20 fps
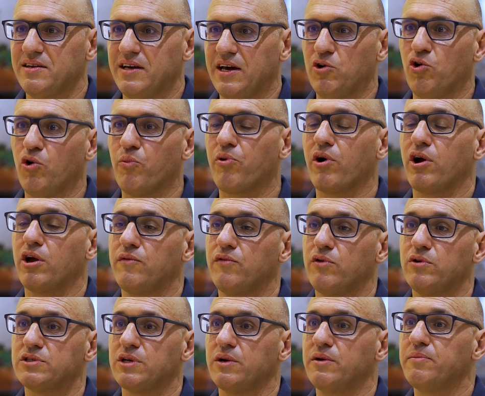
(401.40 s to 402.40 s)
At Alpro, you've
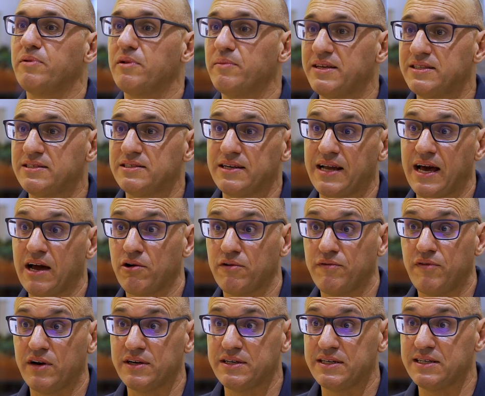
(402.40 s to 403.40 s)
also implemented an
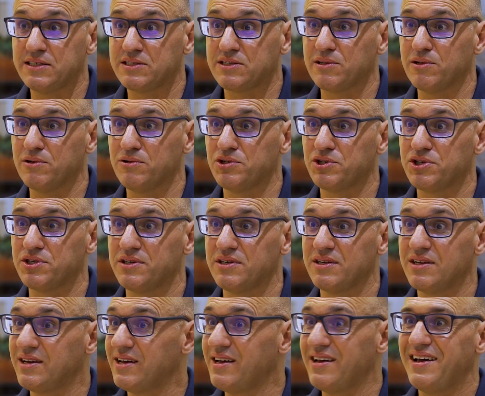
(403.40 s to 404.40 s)
RFID
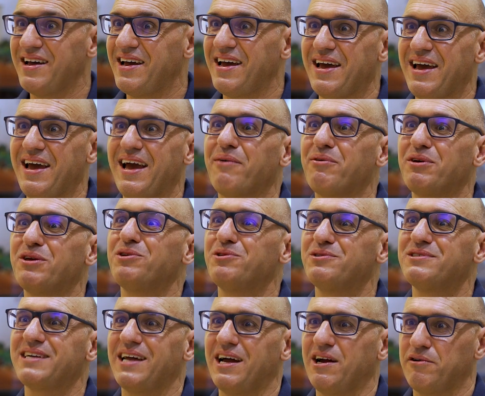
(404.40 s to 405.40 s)
solution. How are you
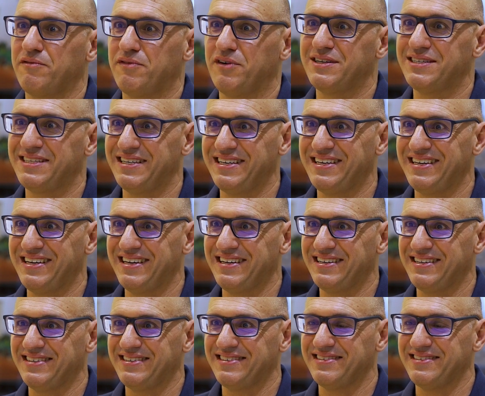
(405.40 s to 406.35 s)
using RFID here?